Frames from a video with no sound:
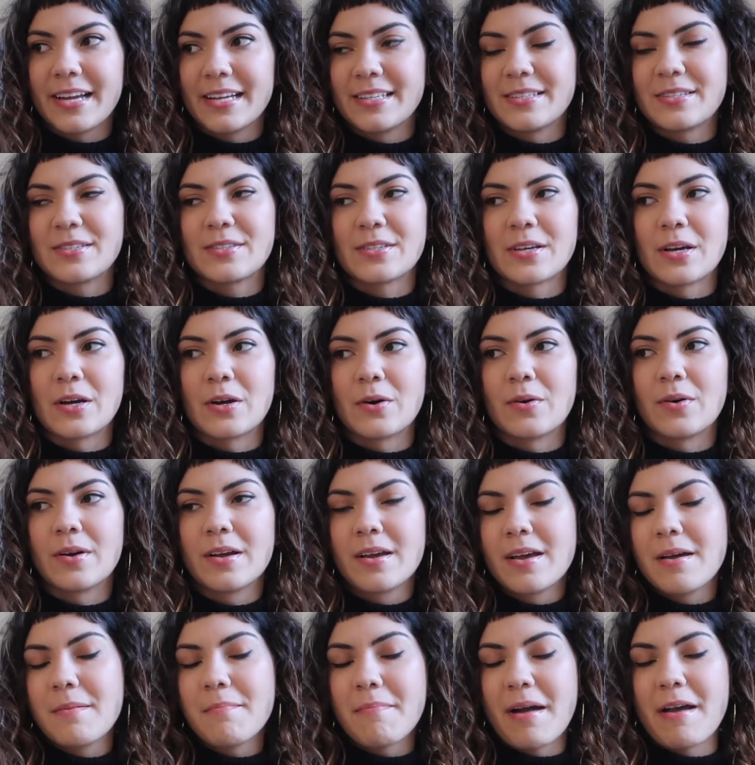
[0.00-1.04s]
And so
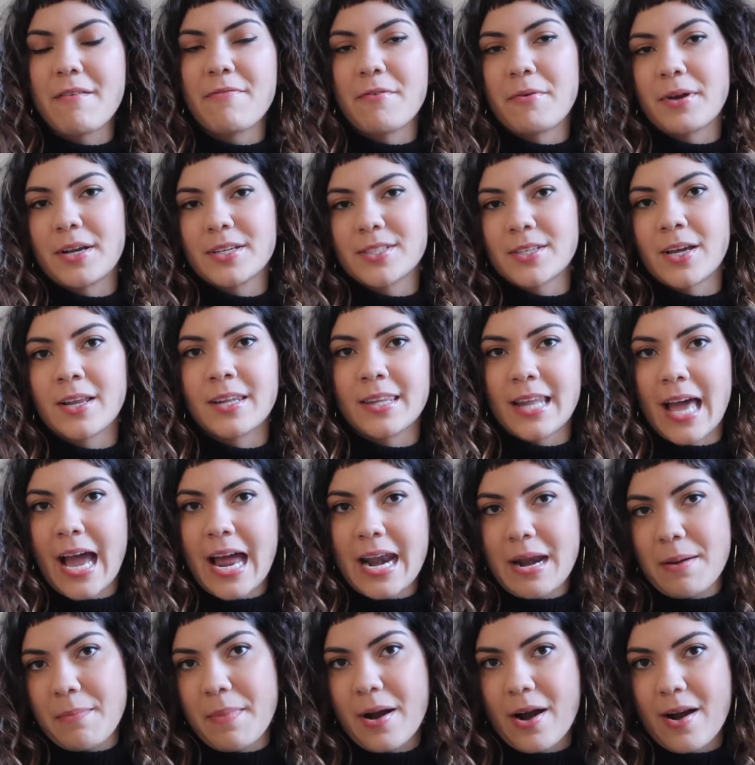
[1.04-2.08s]
my focus on
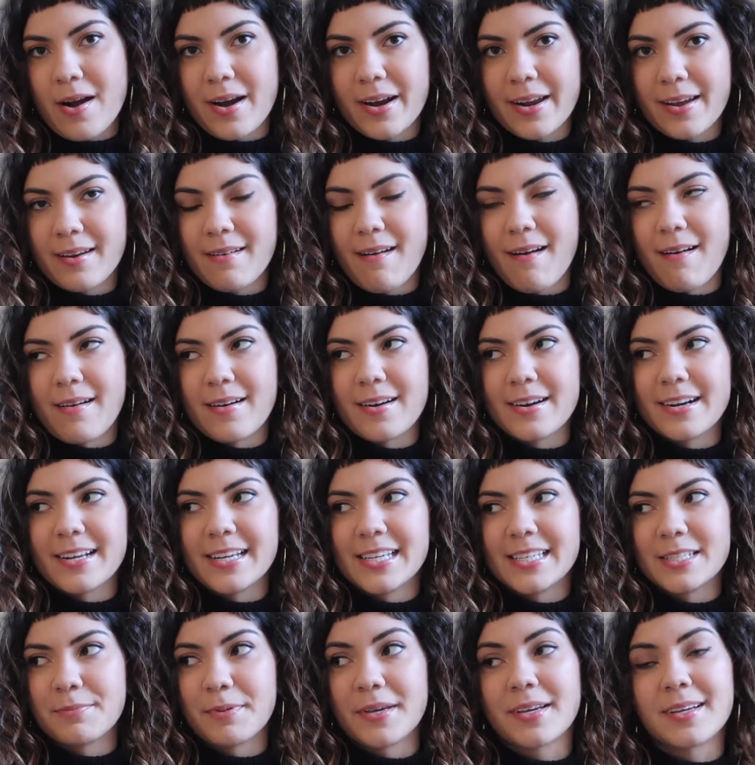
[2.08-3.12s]
Latin American art
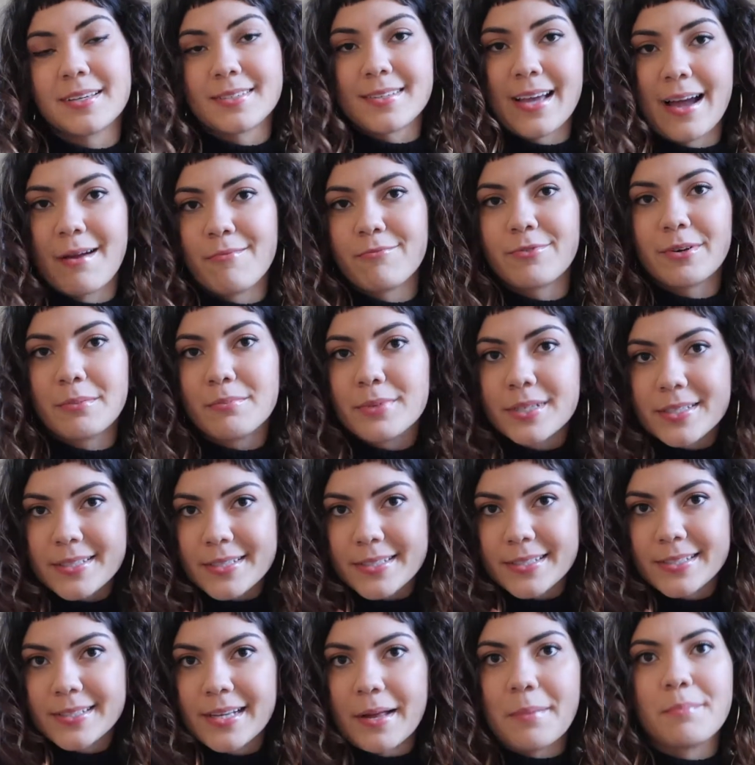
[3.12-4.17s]
is because I'm from
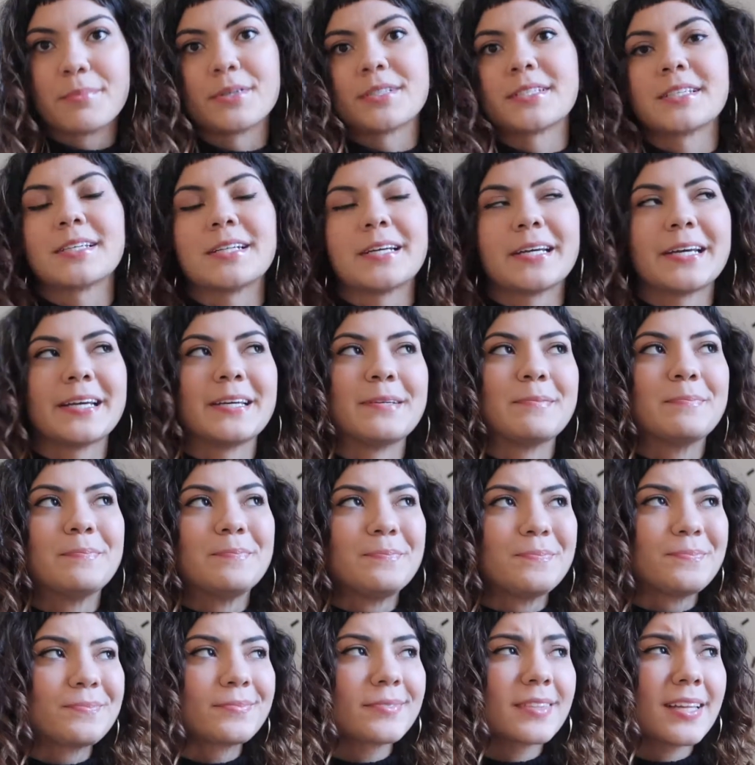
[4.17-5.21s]
Brazil, I'm Brazilian,
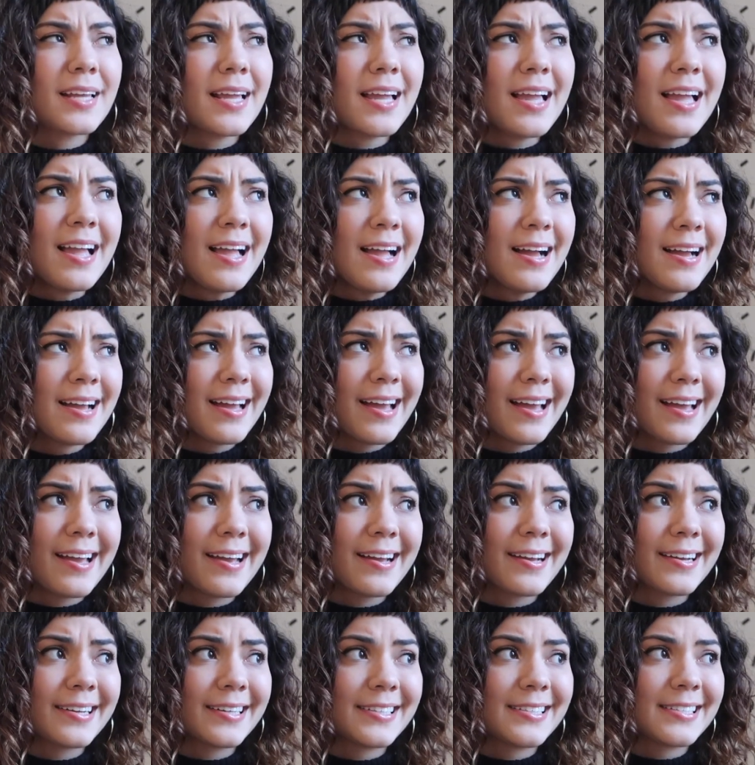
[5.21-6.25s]

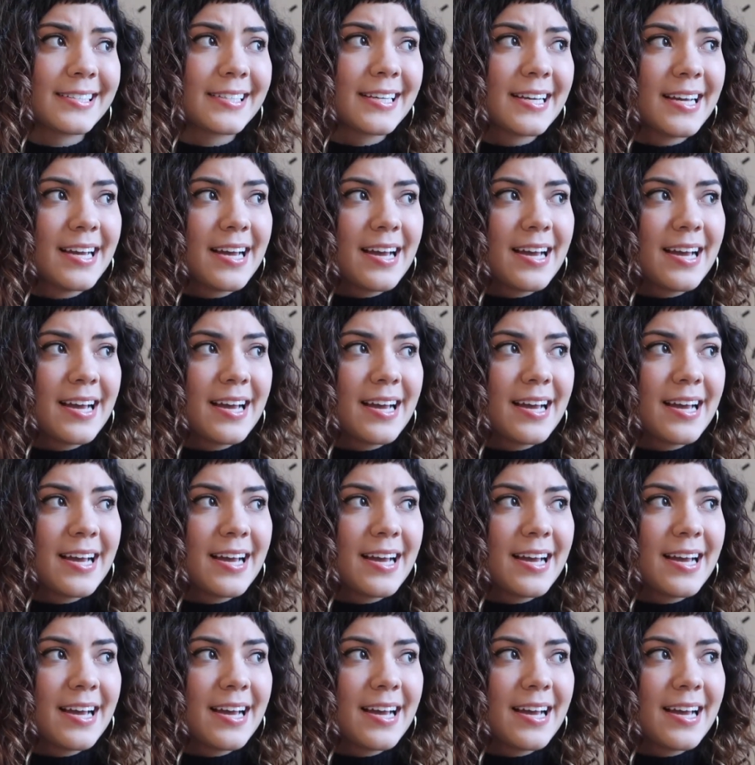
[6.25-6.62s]
and